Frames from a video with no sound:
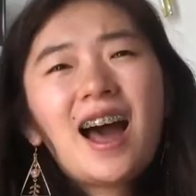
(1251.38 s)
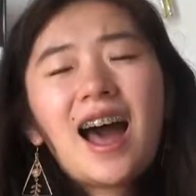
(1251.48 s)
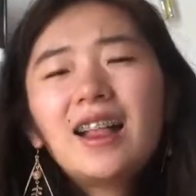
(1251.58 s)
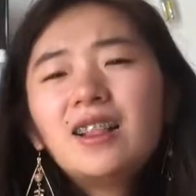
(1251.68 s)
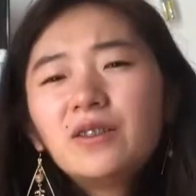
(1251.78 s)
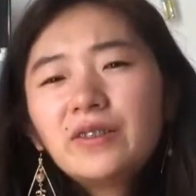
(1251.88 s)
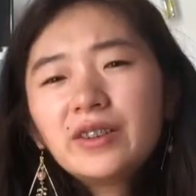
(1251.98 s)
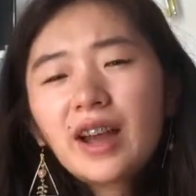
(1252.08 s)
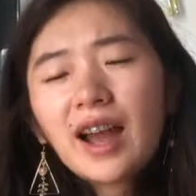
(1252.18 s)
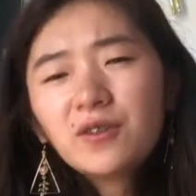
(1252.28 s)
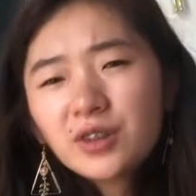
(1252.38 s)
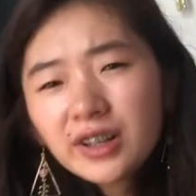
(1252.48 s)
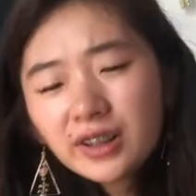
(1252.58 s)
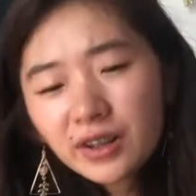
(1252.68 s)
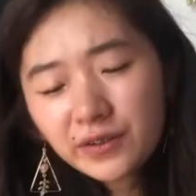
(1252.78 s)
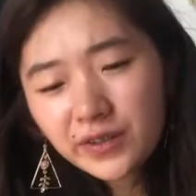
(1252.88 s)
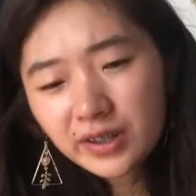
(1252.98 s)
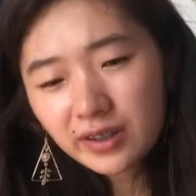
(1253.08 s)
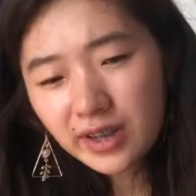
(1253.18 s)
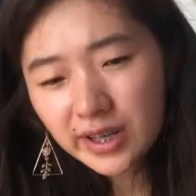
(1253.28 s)
I really loved
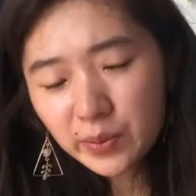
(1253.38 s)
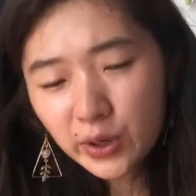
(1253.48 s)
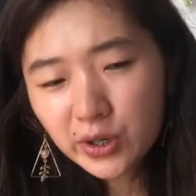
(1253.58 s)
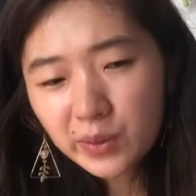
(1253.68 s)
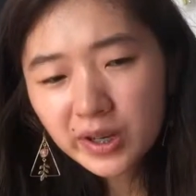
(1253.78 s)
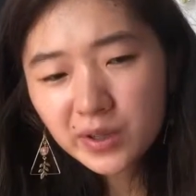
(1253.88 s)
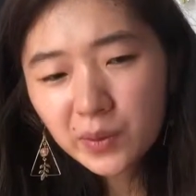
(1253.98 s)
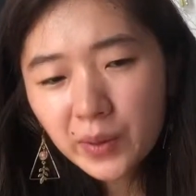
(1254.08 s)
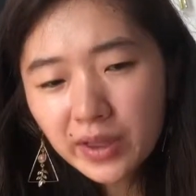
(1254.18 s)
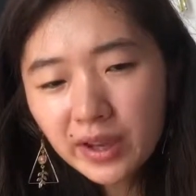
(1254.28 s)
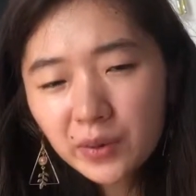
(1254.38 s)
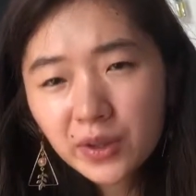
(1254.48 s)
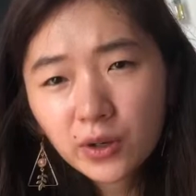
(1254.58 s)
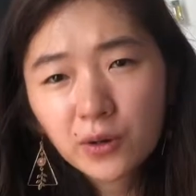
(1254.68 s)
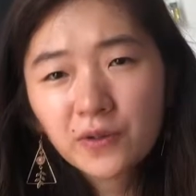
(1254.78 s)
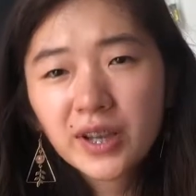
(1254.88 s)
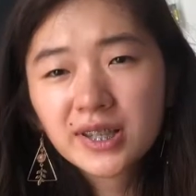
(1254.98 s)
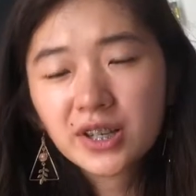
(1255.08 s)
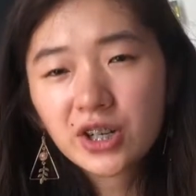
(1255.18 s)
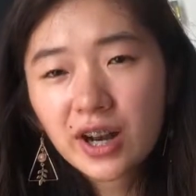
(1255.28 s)
the experience because we went there with no
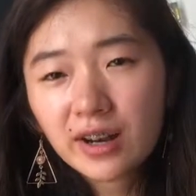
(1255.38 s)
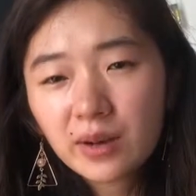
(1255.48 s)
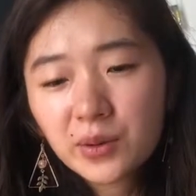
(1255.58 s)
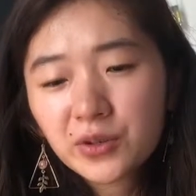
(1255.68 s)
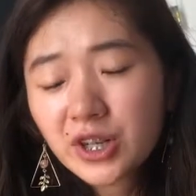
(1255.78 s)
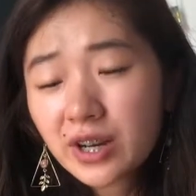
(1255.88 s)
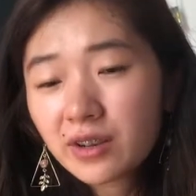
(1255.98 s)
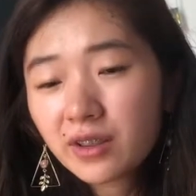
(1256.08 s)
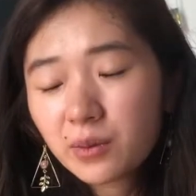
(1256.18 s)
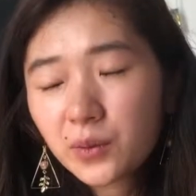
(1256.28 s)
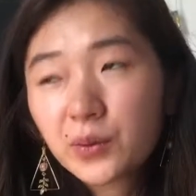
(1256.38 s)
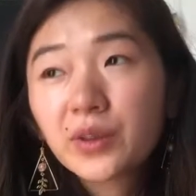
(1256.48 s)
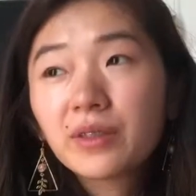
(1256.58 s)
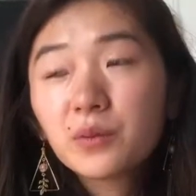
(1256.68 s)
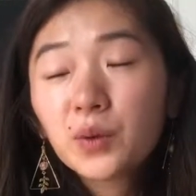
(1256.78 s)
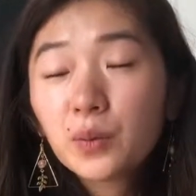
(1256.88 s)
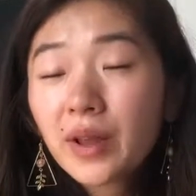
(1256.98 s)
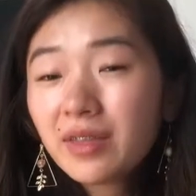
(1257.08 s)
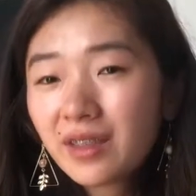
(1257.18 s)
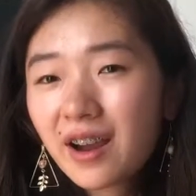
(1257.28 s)
fixed agenda. We
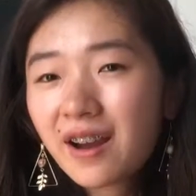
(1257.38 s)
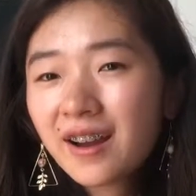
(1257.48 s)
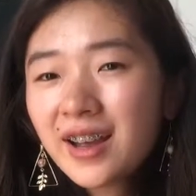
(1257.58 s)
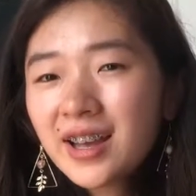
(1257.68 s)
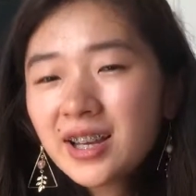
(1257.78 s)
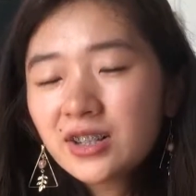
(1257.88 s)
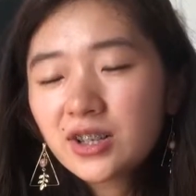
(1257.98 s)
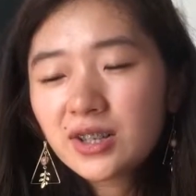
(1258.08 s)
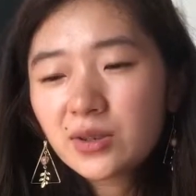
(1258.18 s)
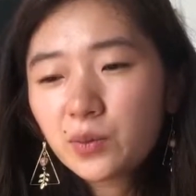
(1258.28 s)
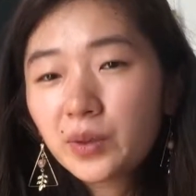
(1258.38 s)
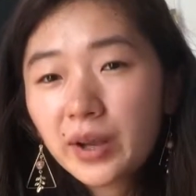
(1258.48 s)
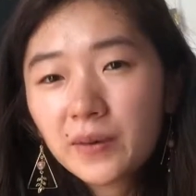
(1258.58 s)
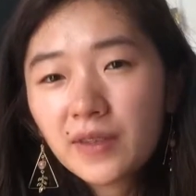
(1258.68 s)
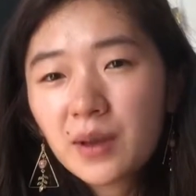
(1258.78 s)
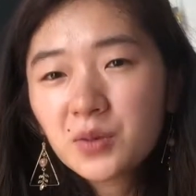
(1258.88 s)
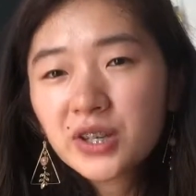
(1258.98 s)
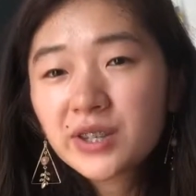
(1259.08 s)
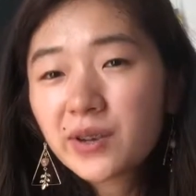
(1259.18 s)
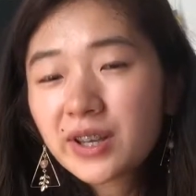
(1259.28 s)
went there just to play with them,
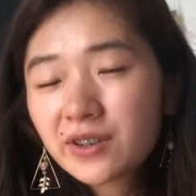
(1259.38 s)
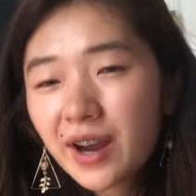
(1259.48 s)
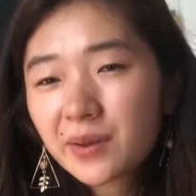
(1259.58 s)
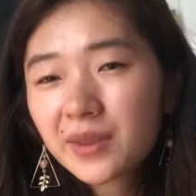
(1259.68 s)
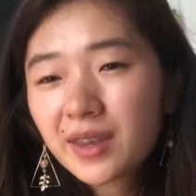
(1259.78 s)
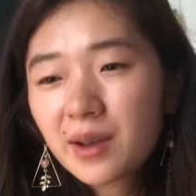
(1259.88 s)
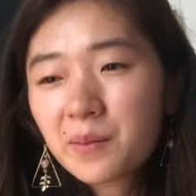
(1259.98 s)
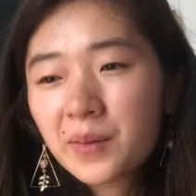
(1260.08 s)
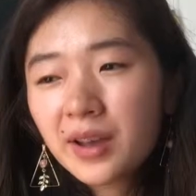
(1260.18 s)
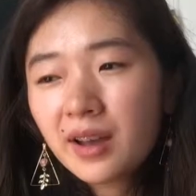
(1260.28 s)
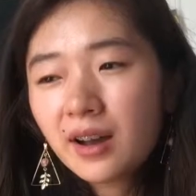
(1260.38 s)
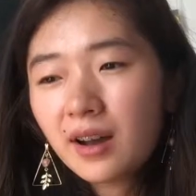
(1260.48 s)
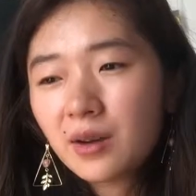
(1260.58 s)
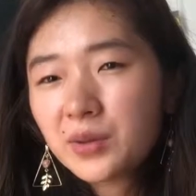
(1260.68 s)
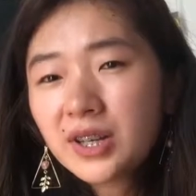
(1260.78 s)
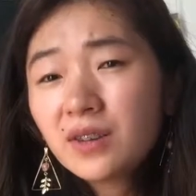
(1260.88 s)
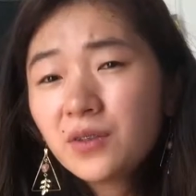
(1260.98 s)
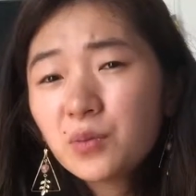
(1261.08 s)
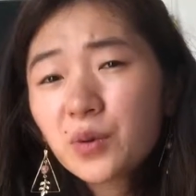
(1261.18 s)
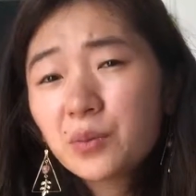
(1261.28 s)
just to interact with them. We didn't
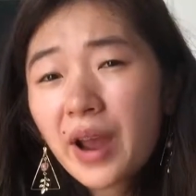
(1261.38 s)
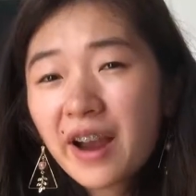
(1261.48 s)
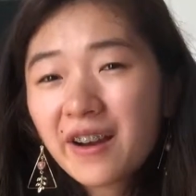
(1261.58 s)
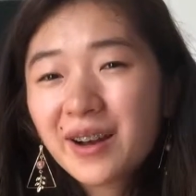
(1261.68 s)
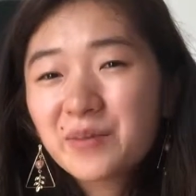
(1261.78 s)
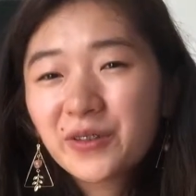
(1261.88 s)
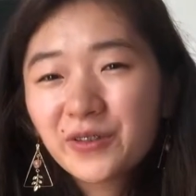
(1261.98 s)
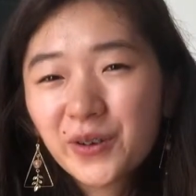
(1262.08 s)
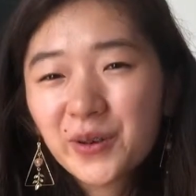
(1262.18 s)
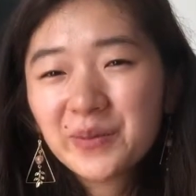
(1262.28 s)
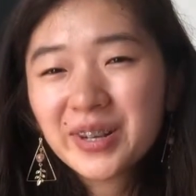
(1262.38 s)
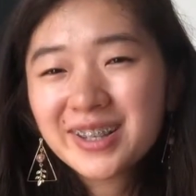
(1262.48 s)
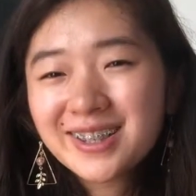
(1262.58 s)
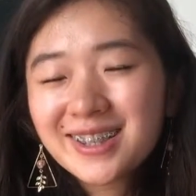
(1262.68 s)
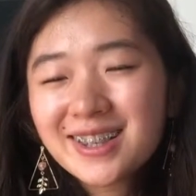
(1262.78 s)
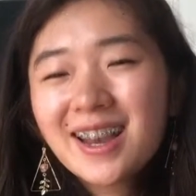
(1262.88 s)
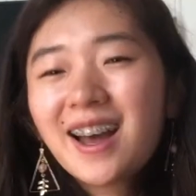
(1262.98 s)
even prepare a performance.